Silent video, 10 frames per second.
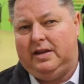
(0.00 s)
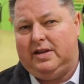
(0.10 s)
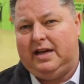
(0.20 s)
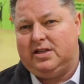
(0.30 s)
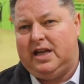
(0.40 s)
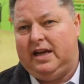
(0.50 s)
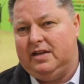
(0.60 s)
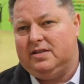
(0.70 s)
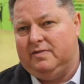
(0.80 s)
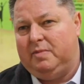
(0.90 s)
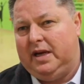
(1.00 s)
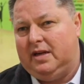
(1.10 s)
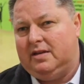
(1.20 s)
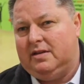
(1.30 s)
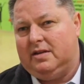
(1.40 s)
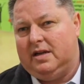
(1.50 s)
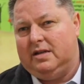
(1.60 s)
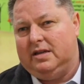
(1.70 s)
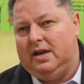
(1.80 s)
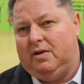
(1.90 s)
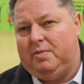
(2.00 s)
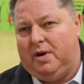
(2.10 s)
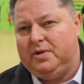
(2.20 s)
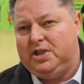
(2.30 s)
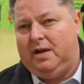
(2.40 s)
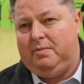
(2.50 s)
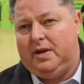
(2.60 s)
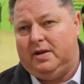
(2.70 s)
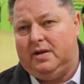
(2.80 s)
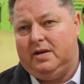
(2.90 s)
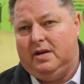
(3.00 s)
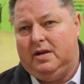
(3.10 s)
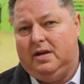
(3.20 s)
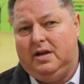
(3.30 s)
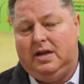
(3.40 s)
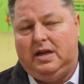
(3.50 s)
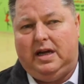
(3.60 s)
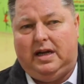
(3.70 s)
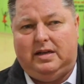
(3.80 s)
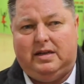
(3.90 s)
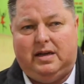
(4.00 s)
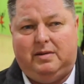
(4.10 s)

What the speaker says: that status of being a proper champion. And